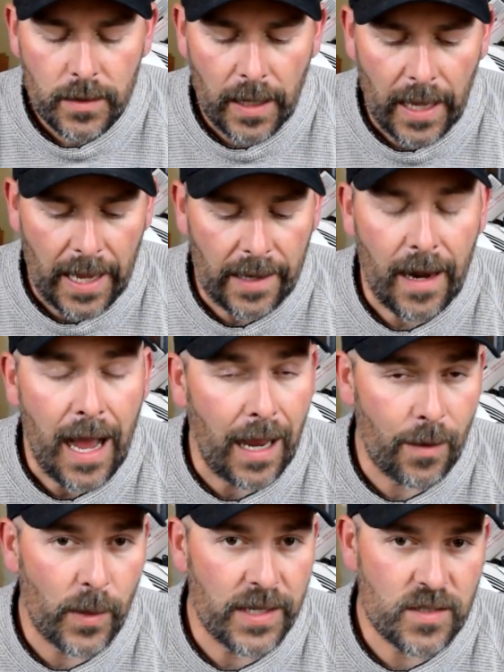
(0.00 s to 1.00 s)
at
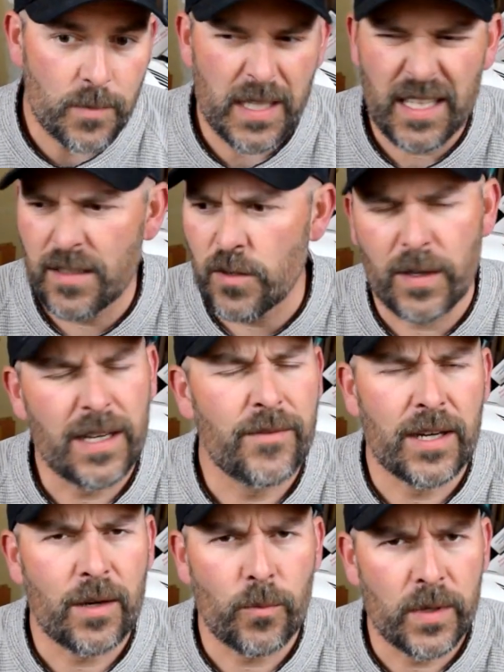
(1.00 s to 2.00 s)
highway speeds or
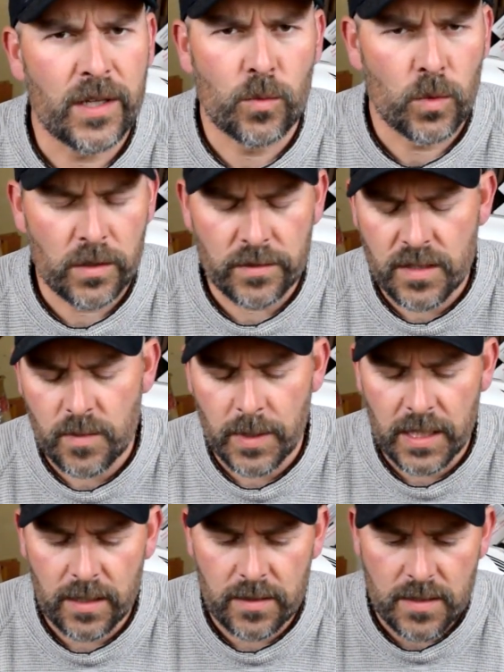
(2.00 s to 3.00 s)
even at real world
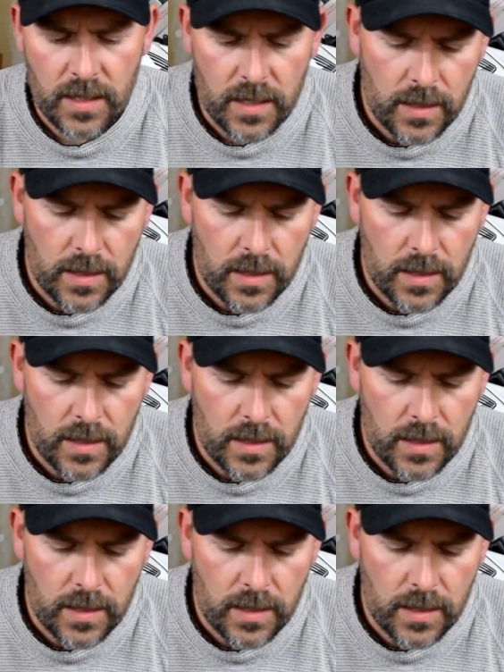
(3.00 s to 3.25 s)
speeds.